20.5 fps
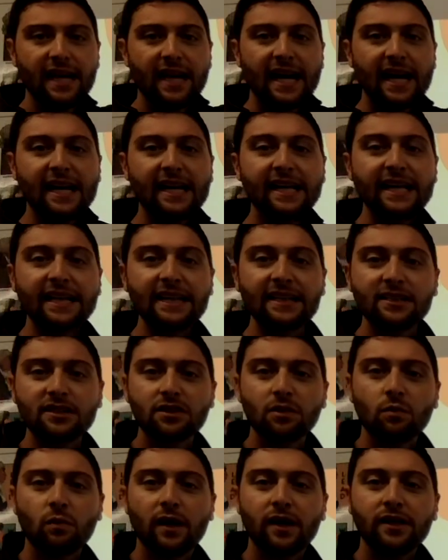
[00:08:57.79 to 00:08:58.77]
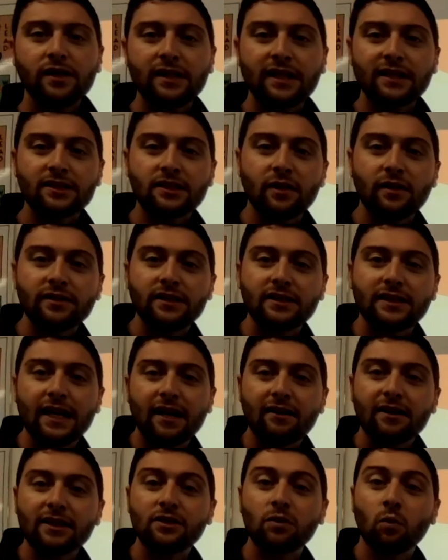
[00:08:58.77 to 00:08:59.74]
and he is the one that's going to
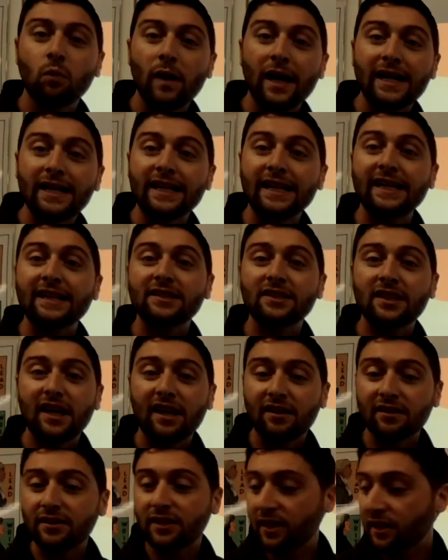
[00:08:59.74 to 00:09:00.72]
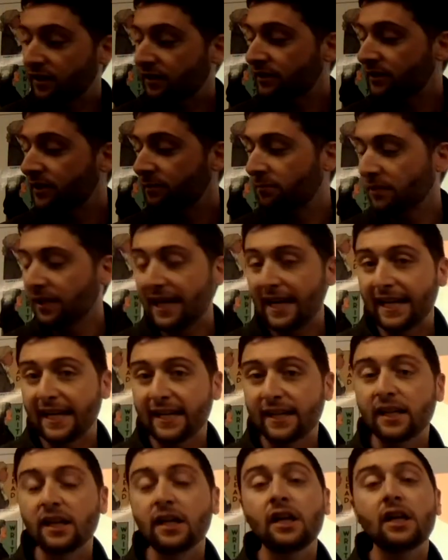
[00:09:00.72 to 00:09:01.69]
tell us when it is our turn to play.
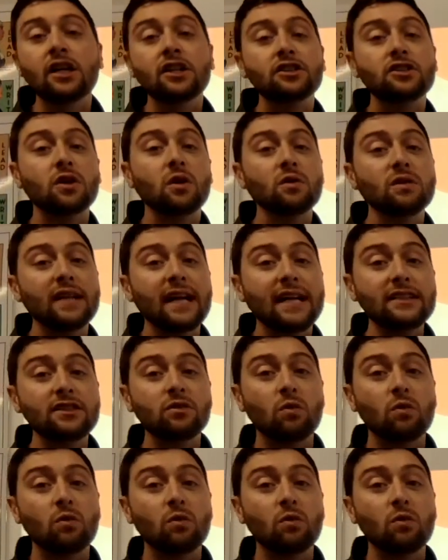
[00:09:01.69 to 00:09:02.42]
So let's